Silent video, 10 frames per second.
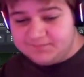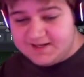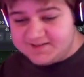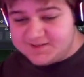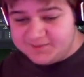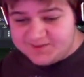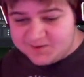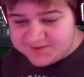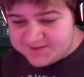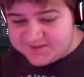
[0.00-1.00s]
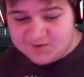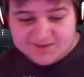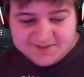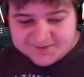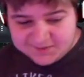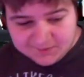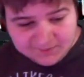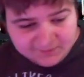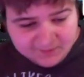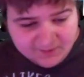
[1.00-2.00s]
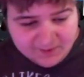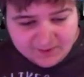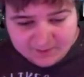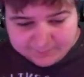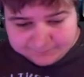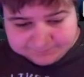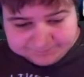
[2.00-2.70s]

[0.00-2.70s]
takes up resources or doesn't. Um,